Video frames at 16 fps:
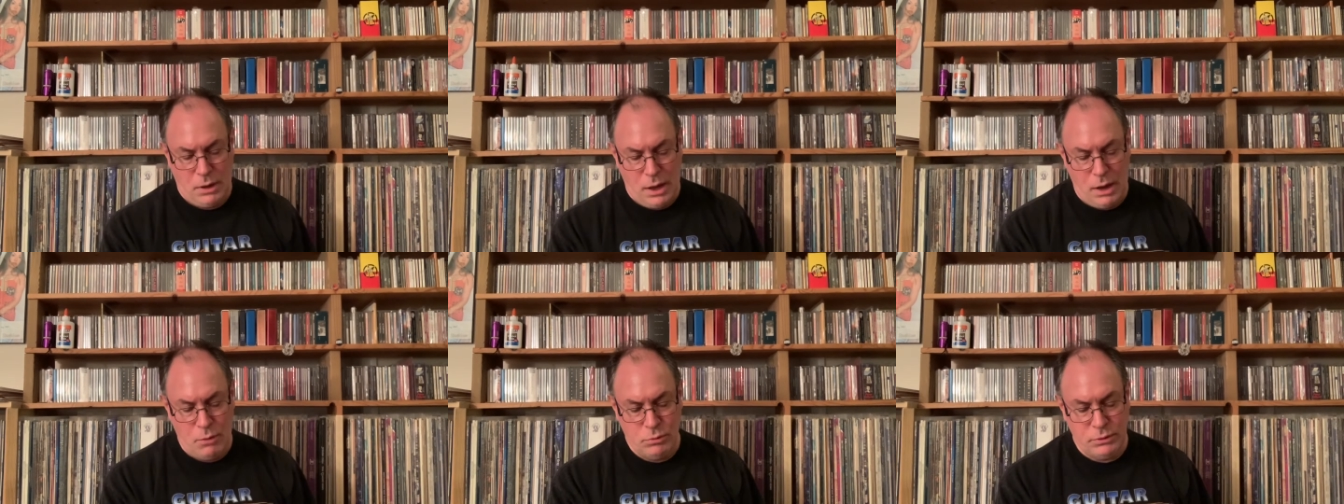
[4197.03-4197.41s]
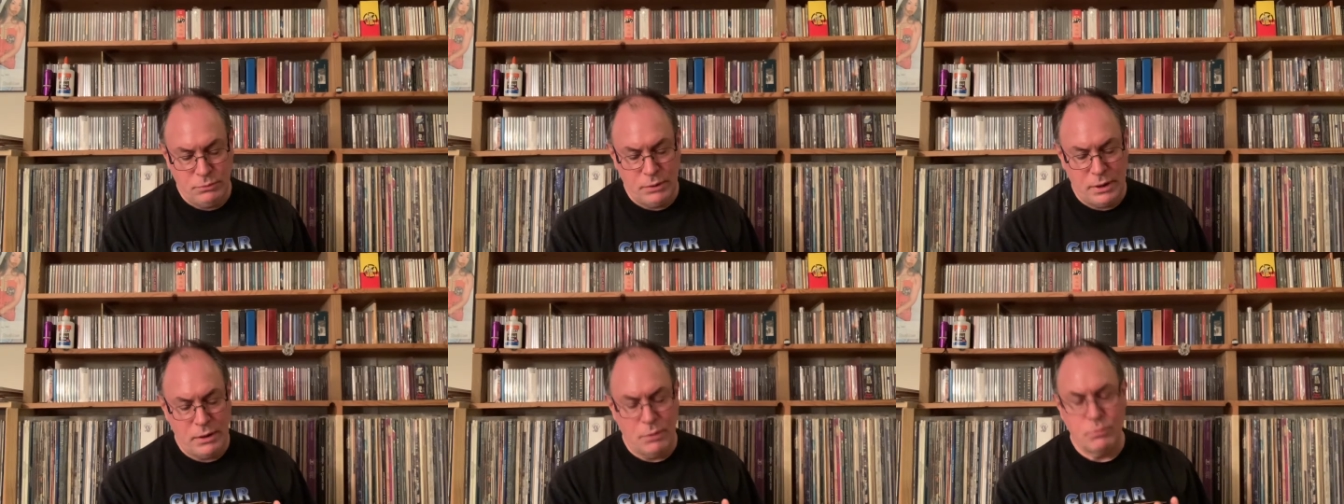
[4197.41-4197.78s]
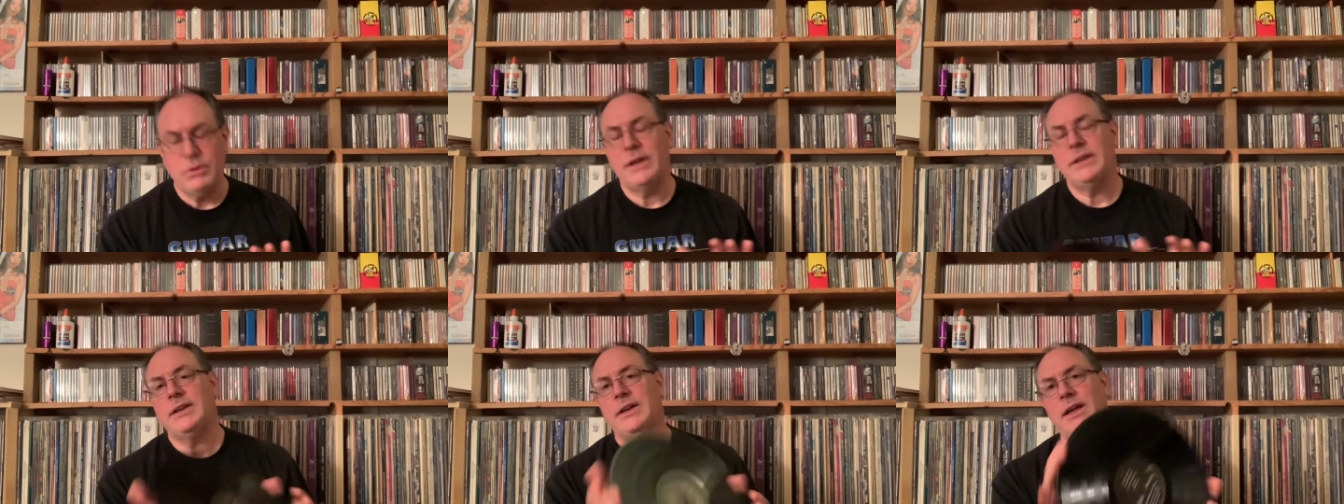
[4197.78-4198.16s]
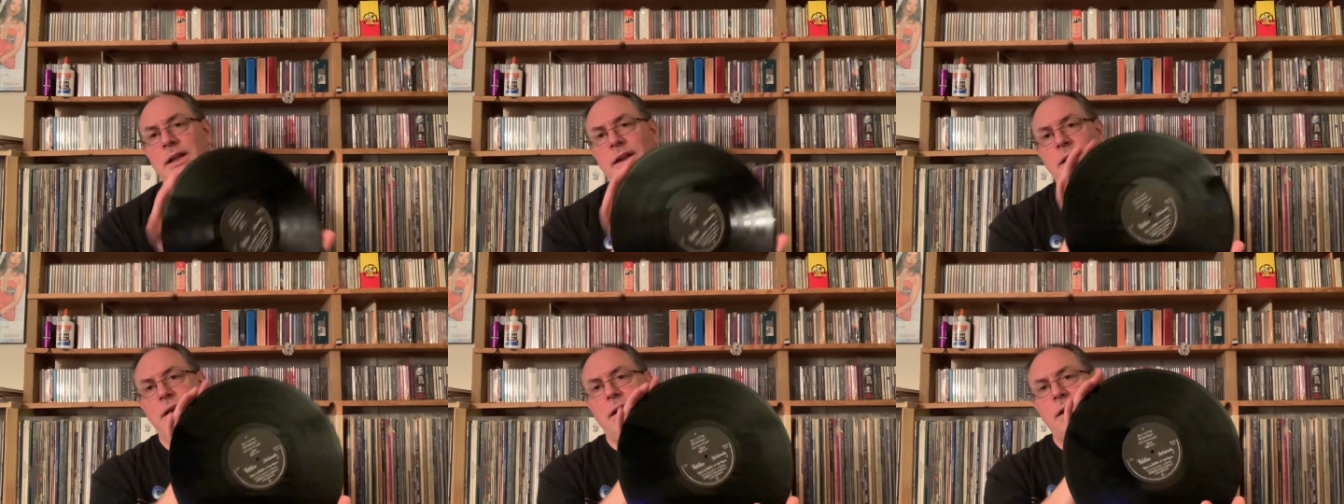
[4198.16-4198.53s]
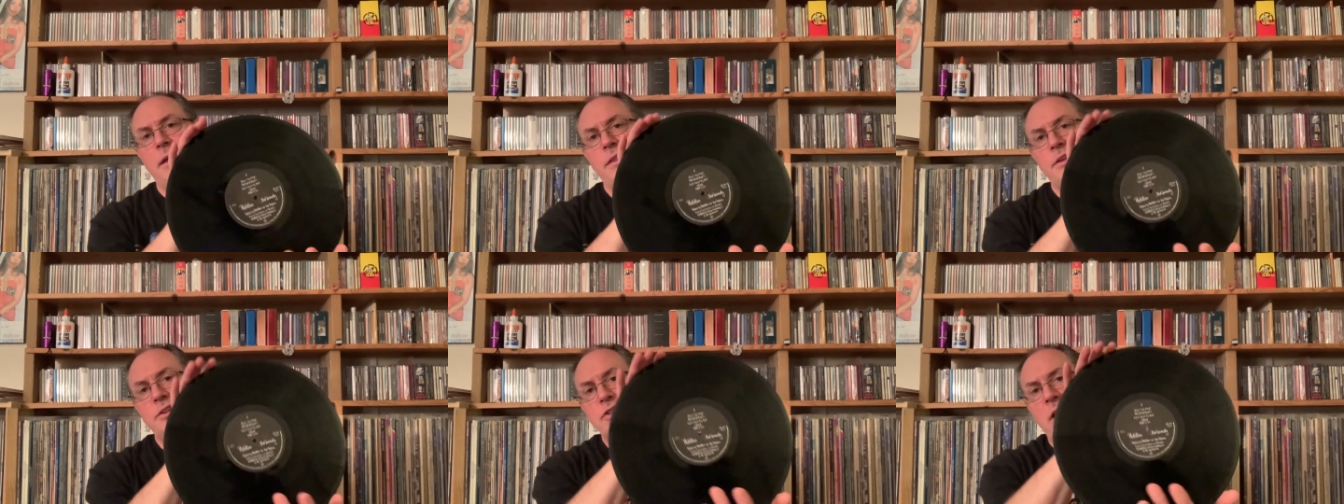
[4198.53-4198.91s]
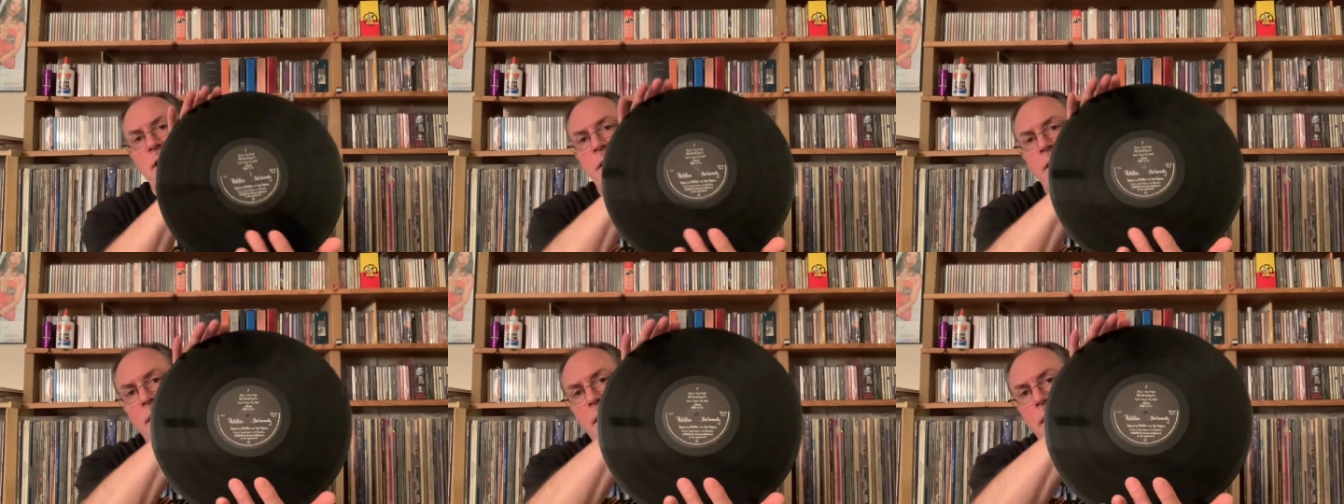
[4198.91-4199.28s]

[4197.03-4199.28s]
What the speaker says: would like to get this on